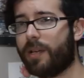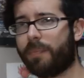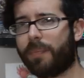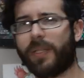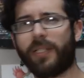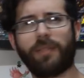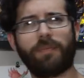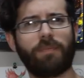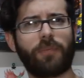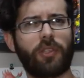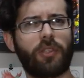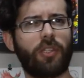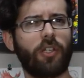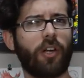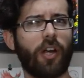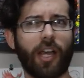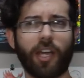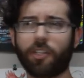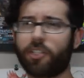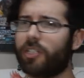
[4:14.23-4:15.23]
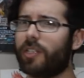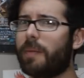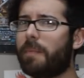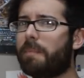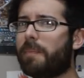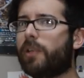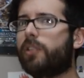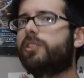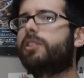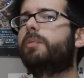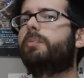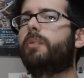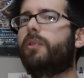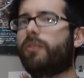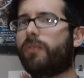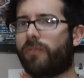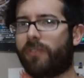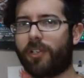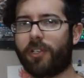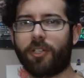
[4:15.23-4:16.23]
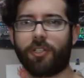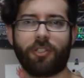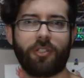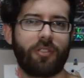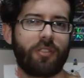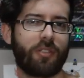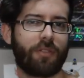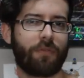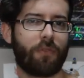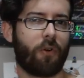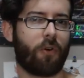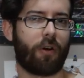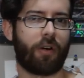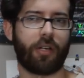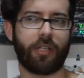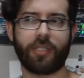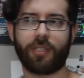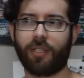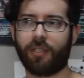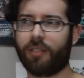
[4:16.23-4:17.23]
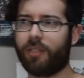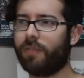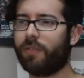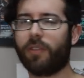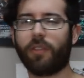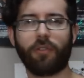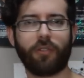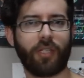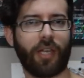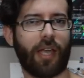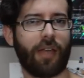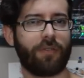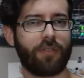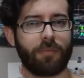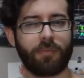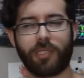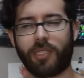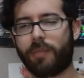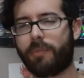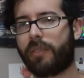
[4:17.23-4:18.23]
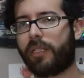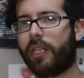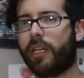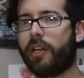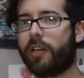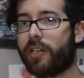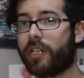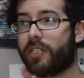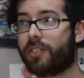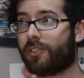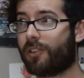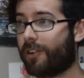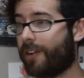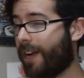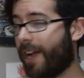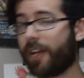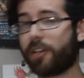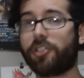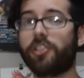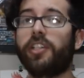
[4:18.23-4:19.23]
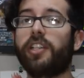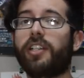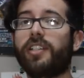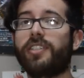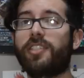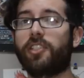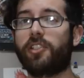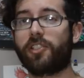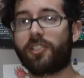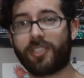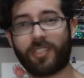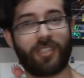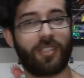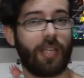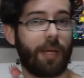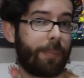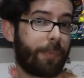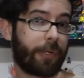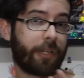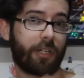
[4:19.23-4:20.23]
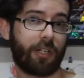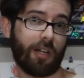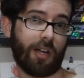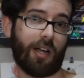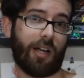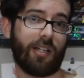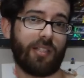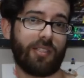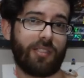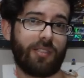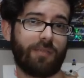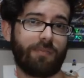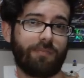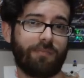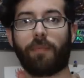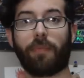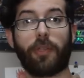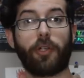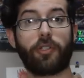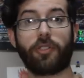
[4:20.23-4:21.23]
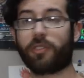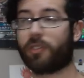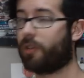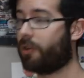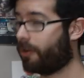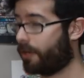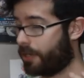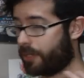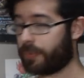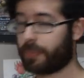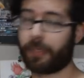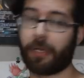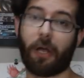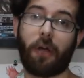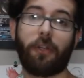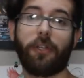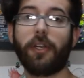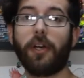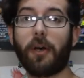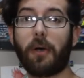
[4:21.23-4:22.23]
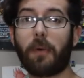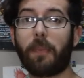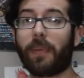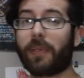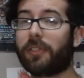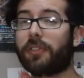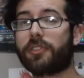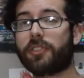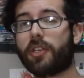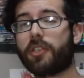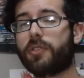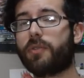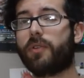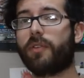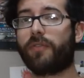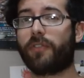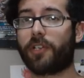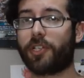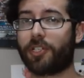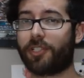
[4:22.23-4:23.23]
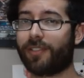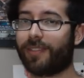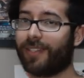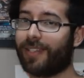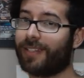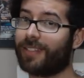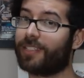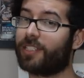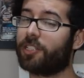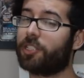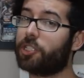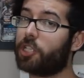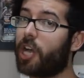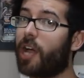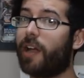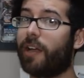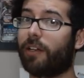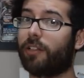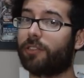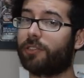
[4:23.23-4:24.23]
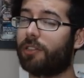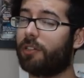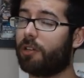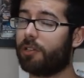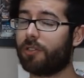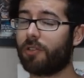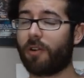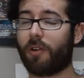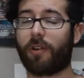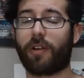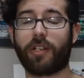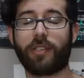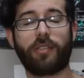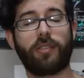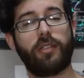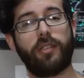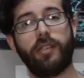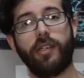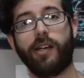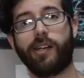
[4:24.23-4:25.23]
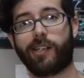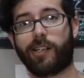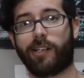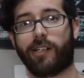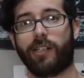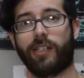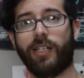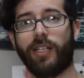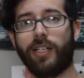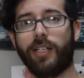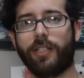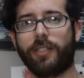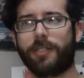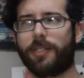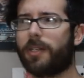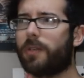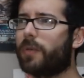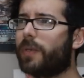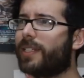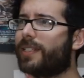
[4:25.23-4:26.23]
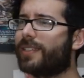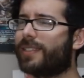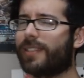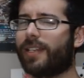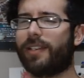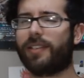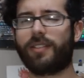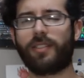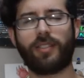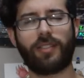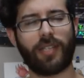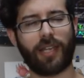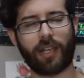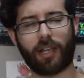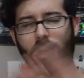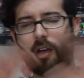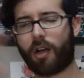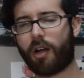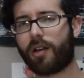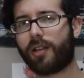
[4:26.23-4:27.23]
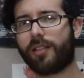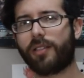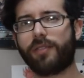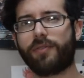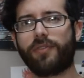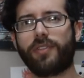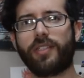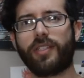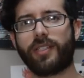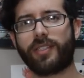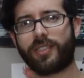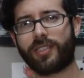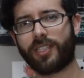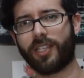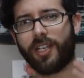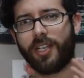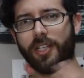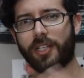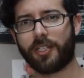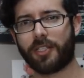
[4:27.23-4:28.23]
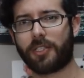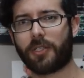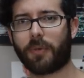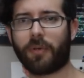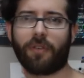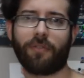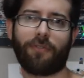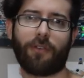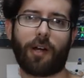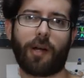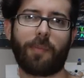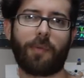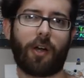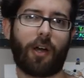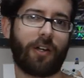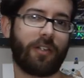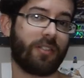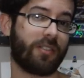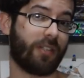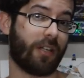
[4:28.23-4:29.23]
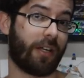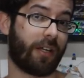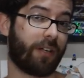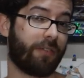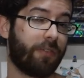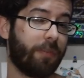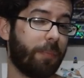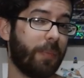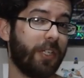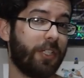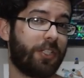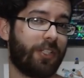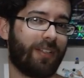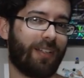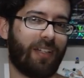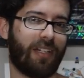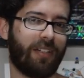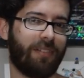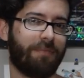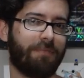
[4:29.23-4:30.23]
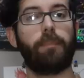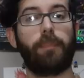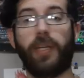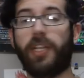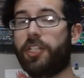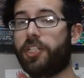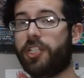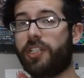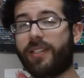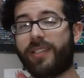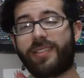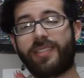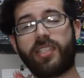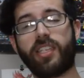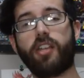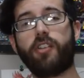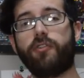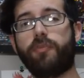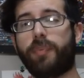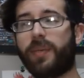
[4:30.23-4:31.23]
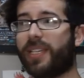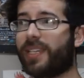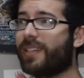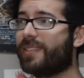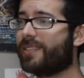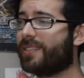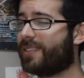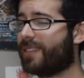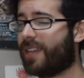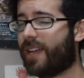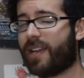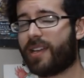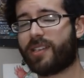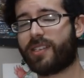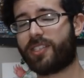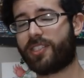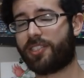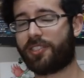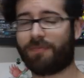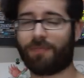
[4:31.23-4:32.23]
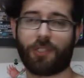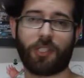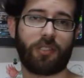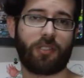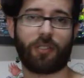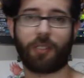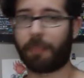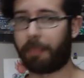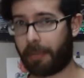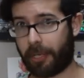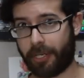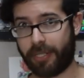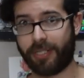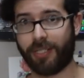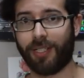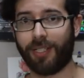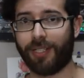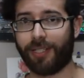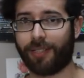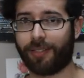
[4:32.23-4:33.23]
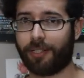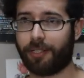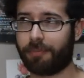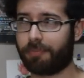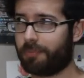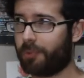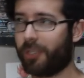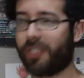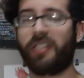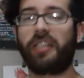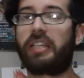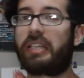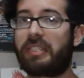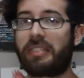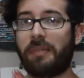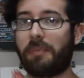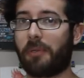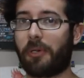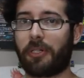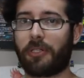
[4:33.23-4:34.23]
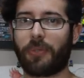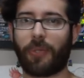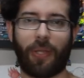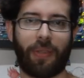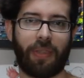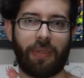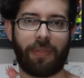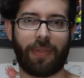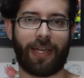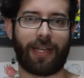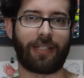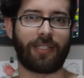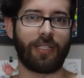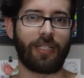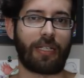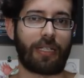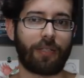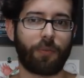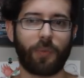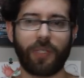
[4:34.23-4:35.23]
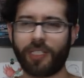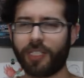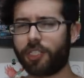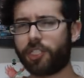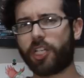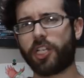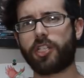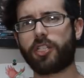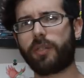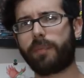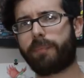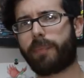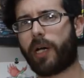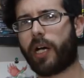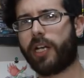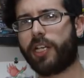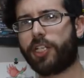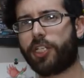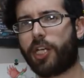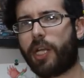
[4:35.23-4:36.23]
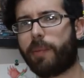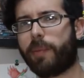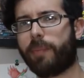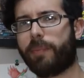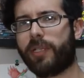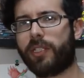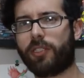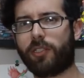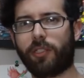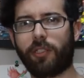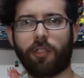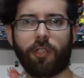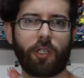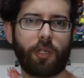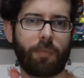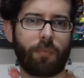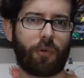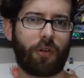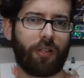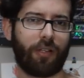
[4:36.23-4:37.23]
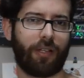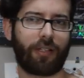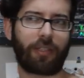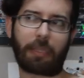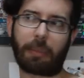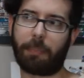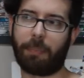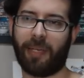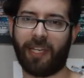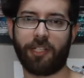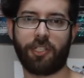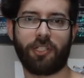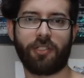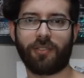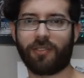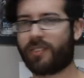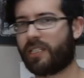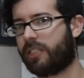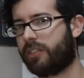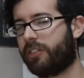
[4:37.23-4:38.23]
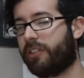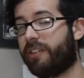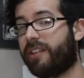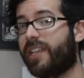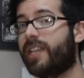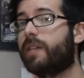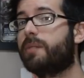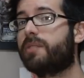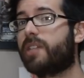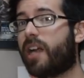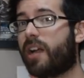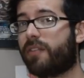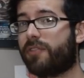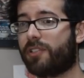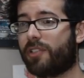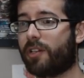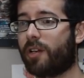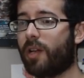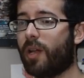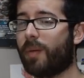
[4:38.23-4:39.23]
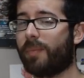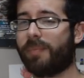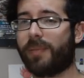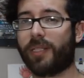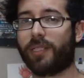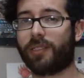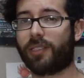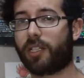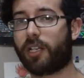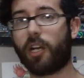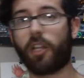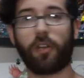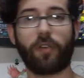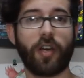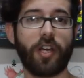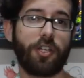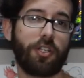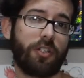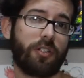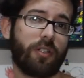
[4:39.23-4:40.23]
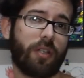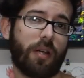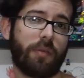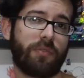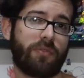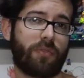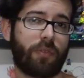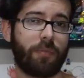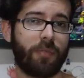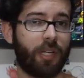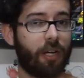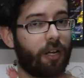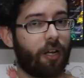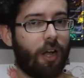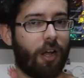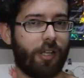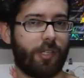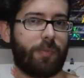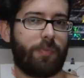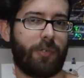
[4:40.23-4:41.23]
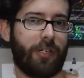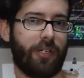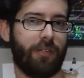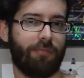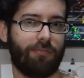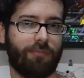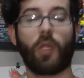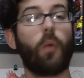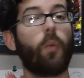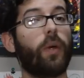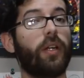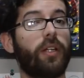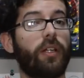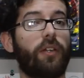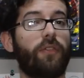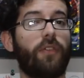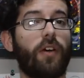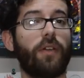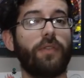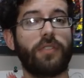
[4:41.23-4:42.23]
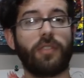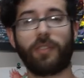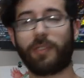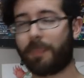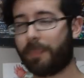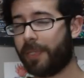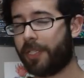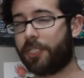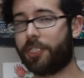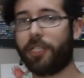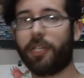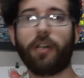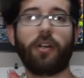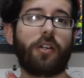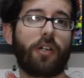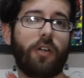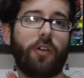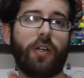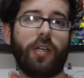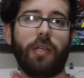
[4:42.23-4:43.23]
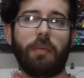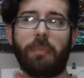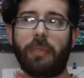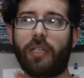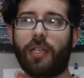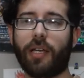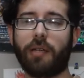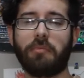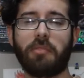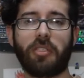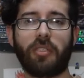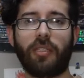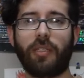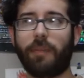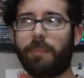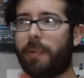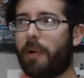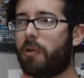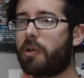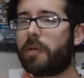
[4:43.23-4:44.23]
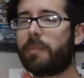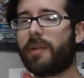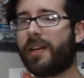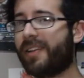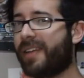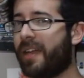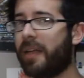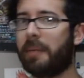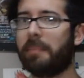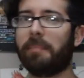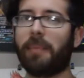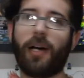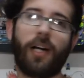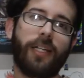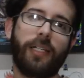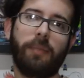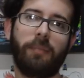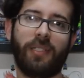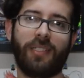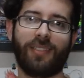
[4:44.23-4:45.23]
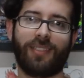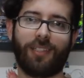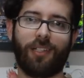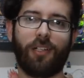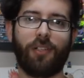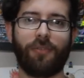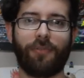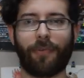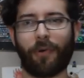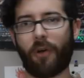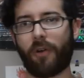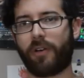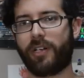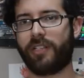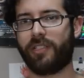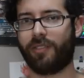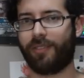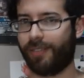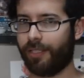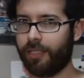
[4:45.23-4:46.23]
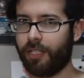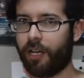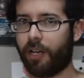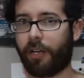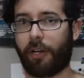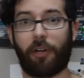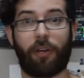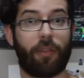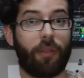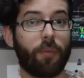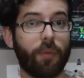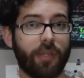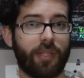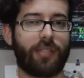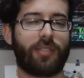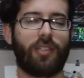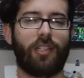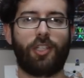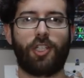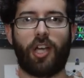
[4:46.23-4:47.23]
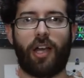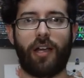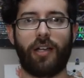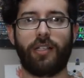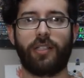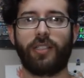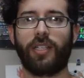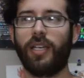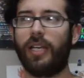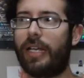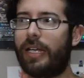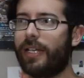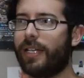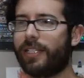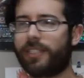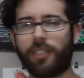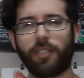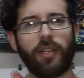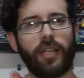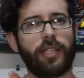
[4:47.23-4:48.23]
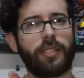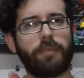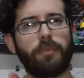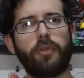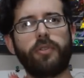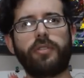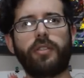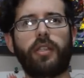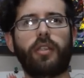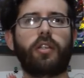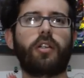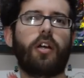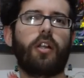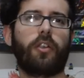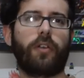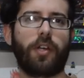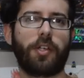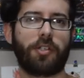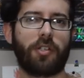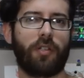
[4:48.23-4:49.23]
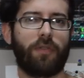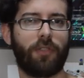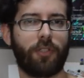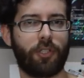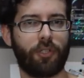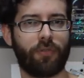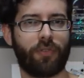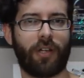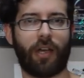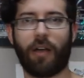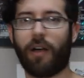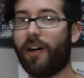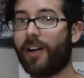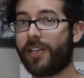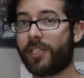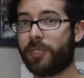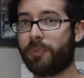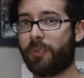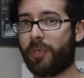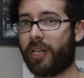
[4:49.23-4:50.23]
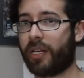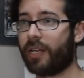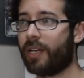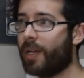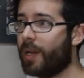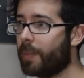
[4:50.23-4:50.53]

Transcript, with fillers: But there are actually multiple versions of Horus that, even though they have some similarities, are actually considered separate gods. There's the Horus we all know, but there's also a version that is a child called Horus the Younger. So we decided to take all of this to inform our design of the Pidgey line. Pidgey itself begins as just a bird. There really isn't more to it than that. We did change the body shape a bit to look more like the pigeons that they're named after, but the coloration comes from young osprey. When it evolves into Pidgeotto, it becomes the Pokemon embodiment of Horus the Younger, the one that's a child. It still has mostly the coloration of a juvenile osprey,